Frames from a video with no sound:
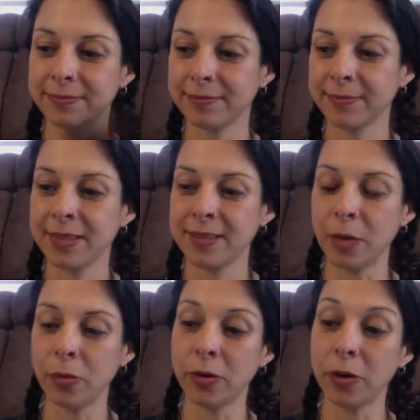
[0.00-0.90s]
Because
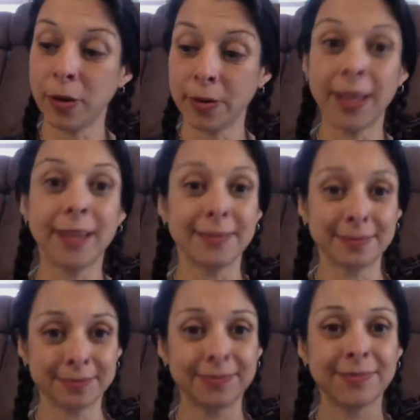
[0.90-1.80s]
that will call in
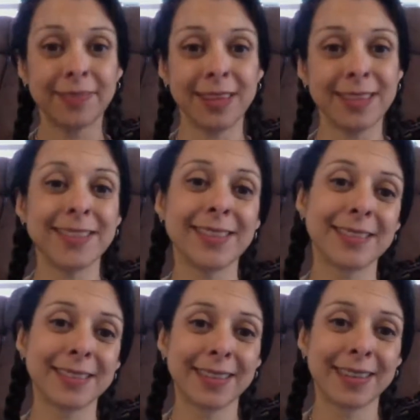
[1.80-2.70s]
the things,
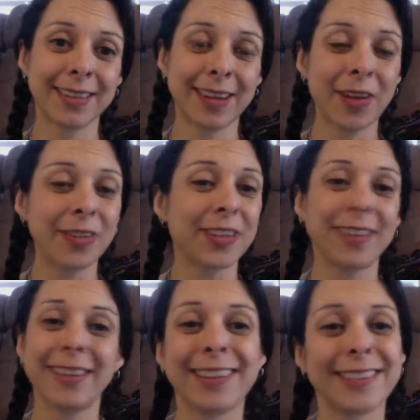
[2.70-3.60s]
all the
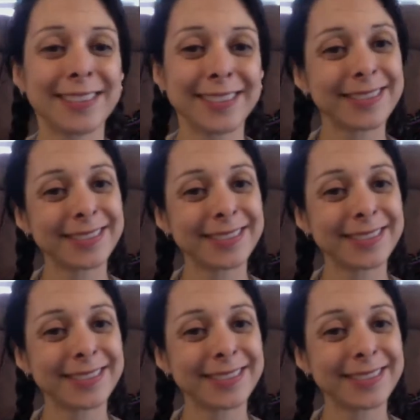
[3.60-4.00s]
good things.